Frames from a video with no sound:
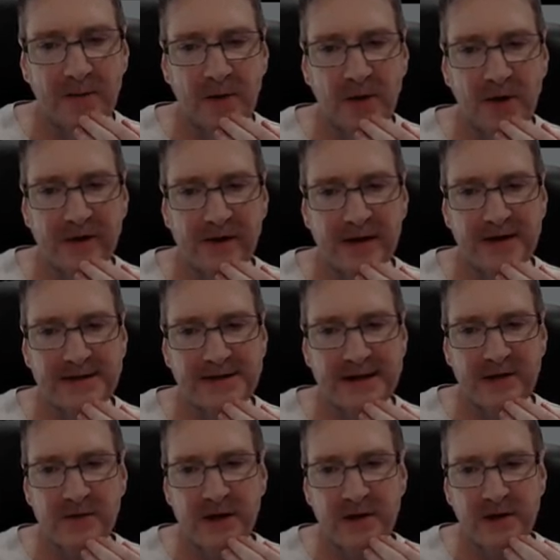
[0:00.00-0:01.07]
Might be worth
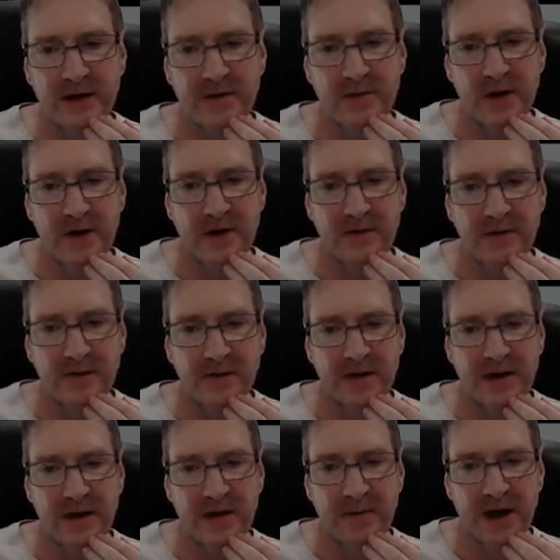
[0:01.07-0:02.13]
considering Legmog if
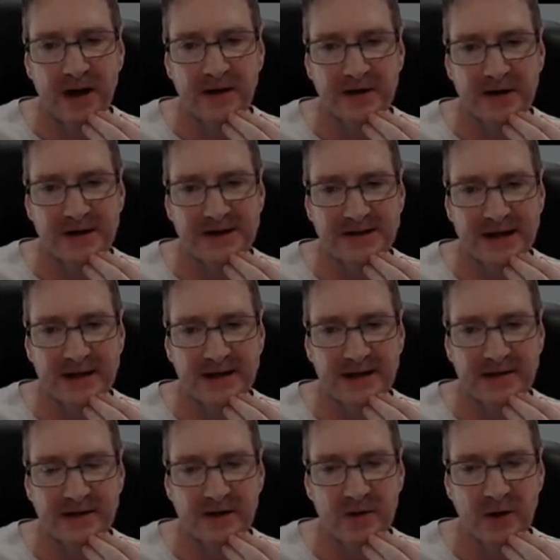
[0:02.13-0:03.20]
you're thinking about it. You can see
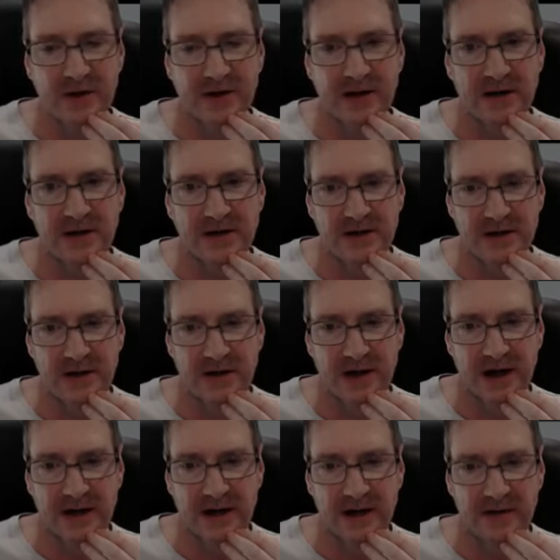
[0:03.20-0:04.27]
the, the quality that
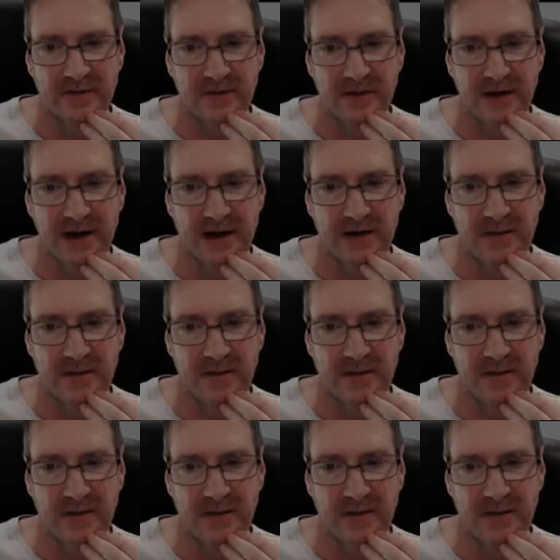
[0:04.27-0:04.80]
you get here for